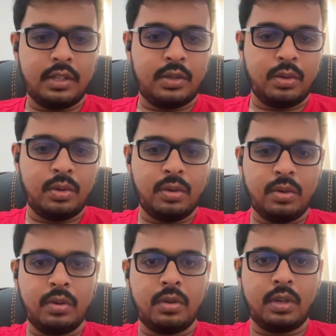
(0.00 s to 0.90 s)
to
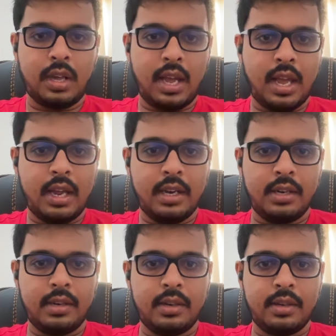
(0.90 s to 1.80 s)
and
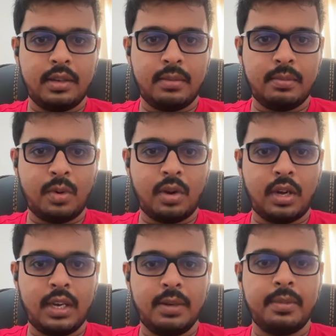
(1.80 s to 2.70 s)
mock
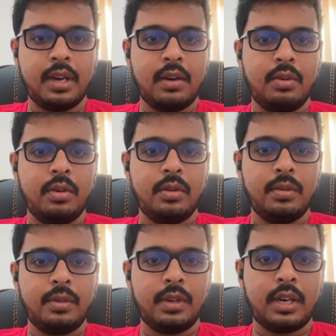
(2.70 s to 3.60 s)
item DAO,
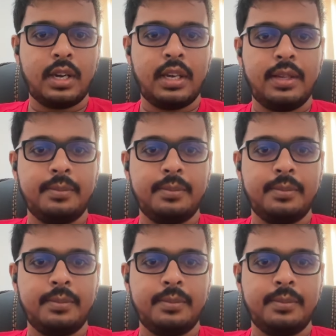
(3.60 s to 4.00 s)
right?